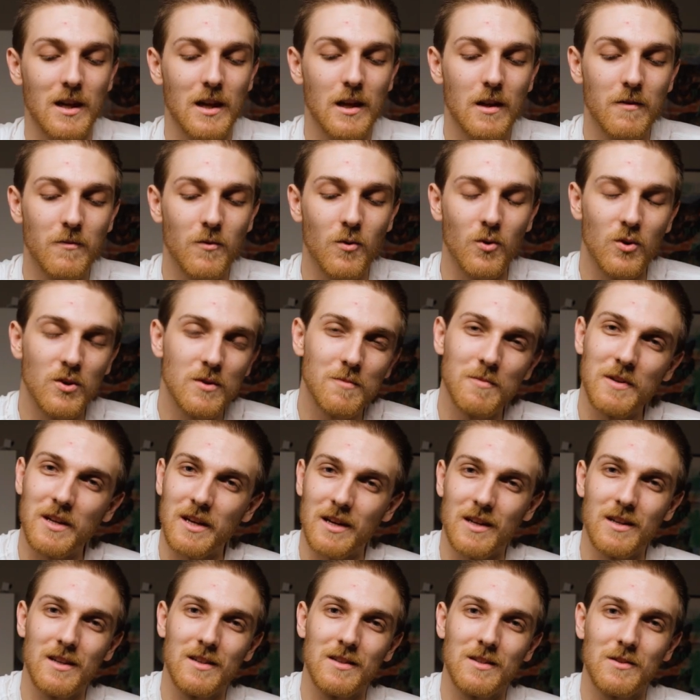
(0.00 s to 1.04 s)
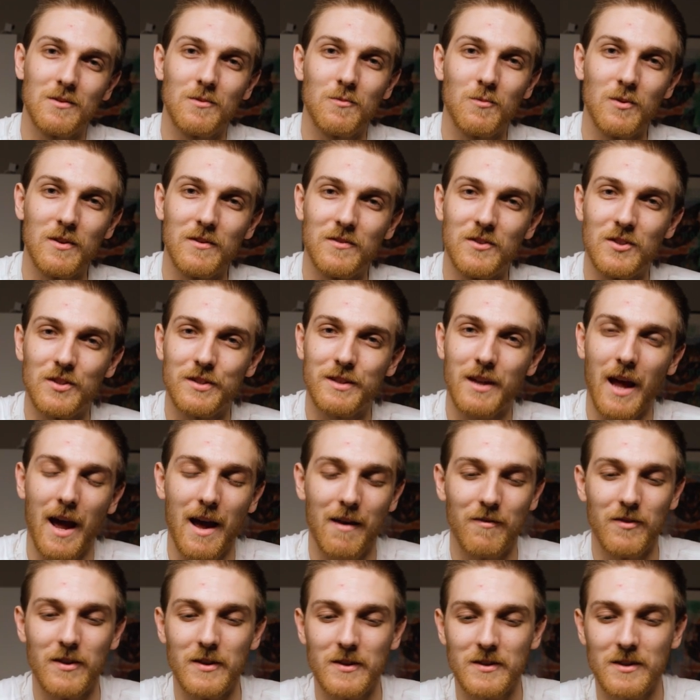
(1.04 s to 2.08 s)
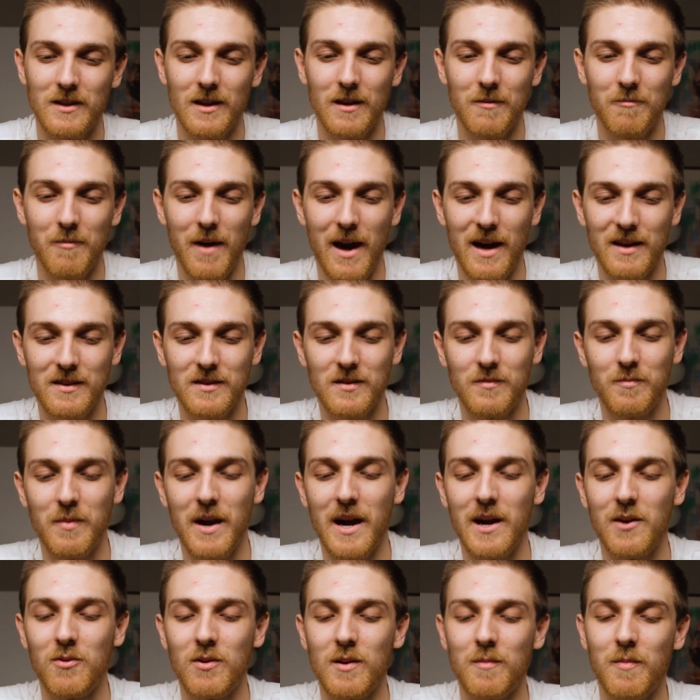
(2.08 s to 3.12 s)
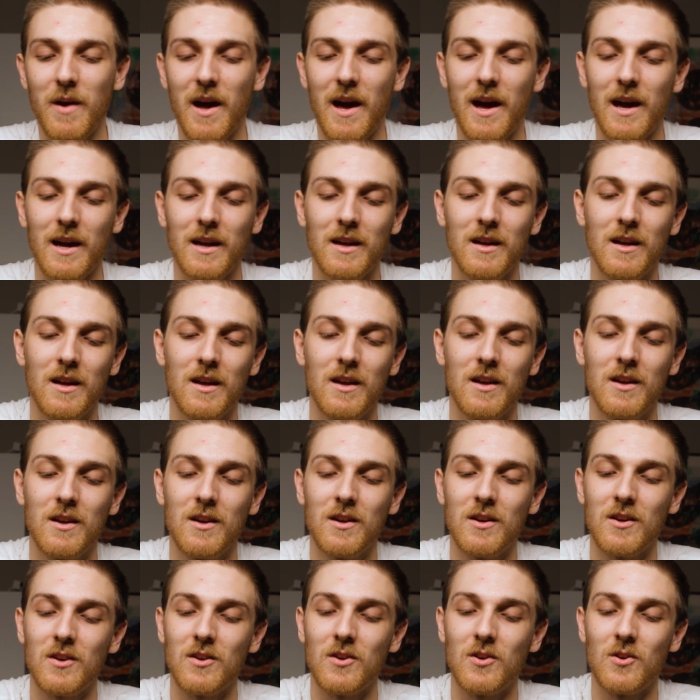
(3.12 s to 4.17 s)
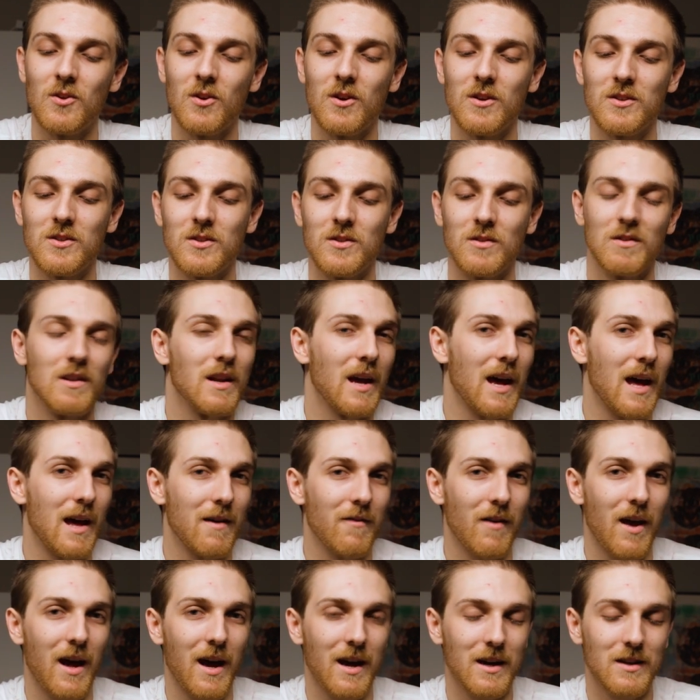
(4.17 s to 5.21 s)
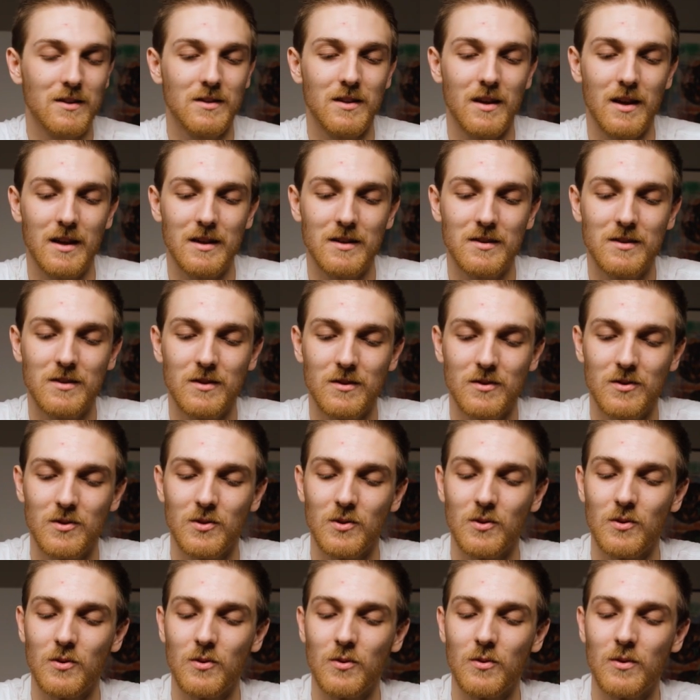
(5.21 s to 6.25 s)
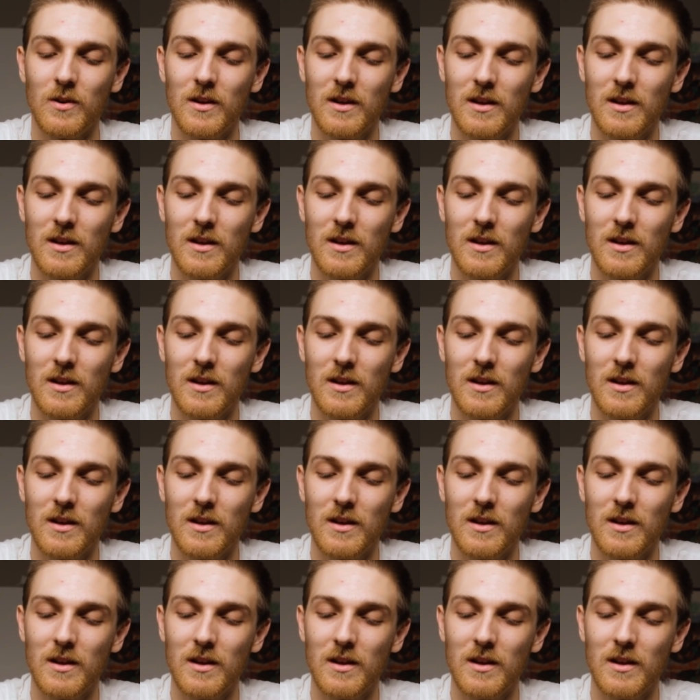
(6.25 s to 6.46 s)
And of course, because we just have this massive battery pack, you're also gonna have access to,